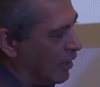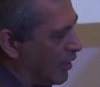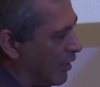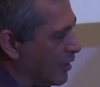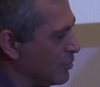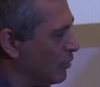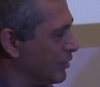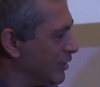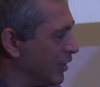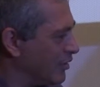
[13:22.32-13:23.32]
gets all
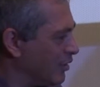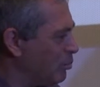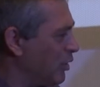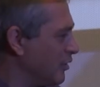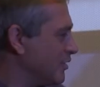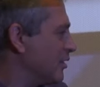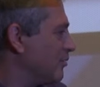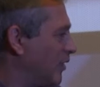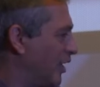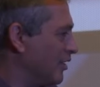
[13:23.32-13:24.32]
the data, builds the
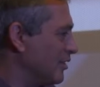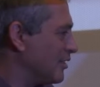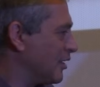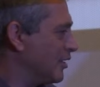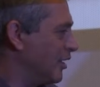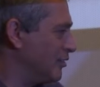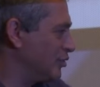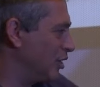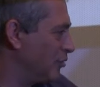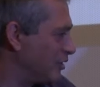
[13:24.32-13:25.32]
files, and then
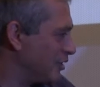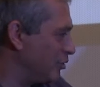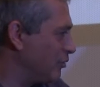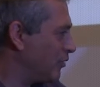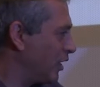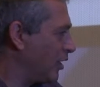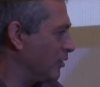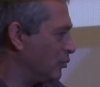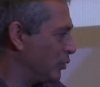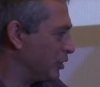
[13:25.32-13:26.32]
generates a new file
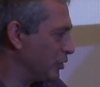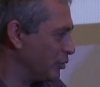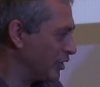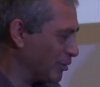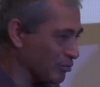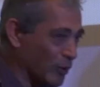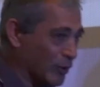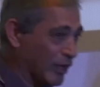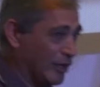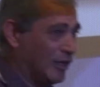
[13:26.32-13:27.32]
with a new name.
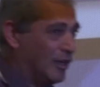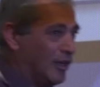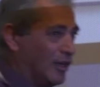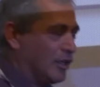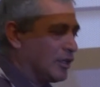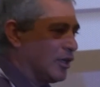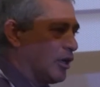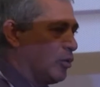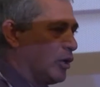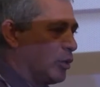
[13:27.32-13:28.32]
Okay?
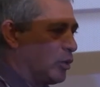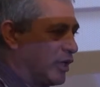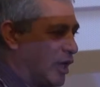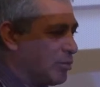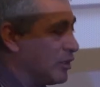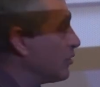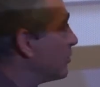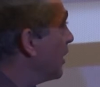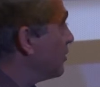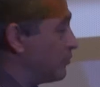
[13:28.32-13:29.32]
Now, what happens if
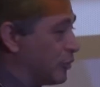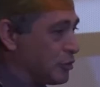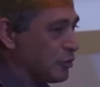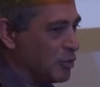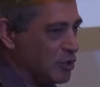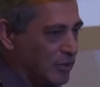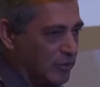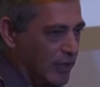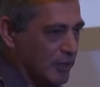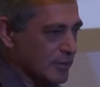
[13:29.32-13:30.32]
that virtual machine
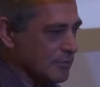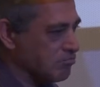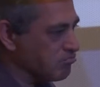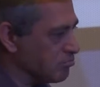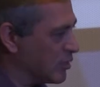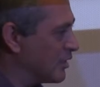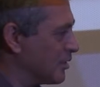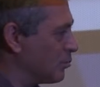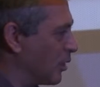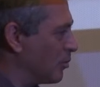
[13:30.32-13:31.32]
fails? That's a
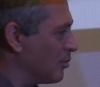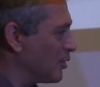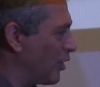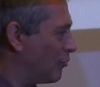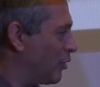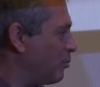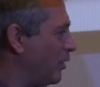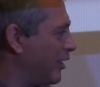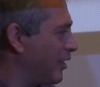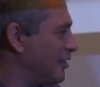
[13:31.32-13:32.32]
problem. So I'll
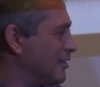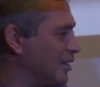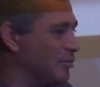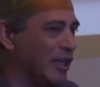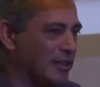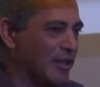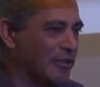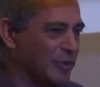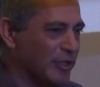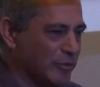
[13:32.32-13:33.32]
replicate the same data in
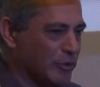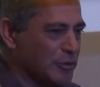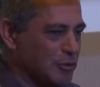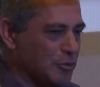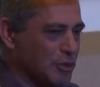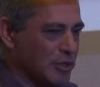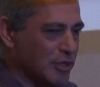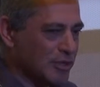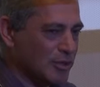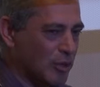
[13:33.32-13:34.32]
3 virtual
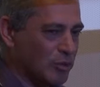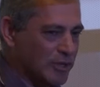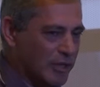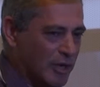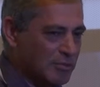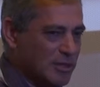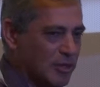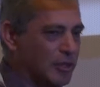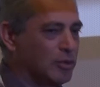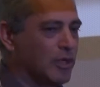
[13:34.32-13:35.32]
machines. So there I'm
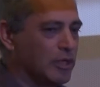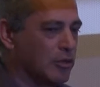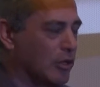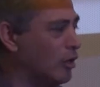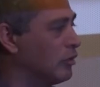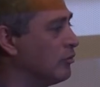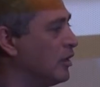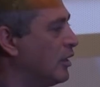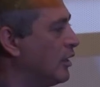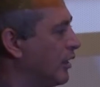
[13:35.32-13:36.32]
starting to gather a lot
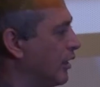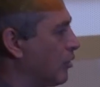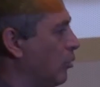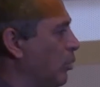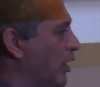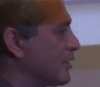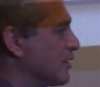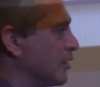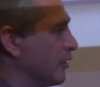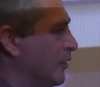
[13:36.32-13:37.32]
of
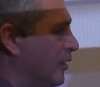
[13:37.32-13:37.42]
complexity.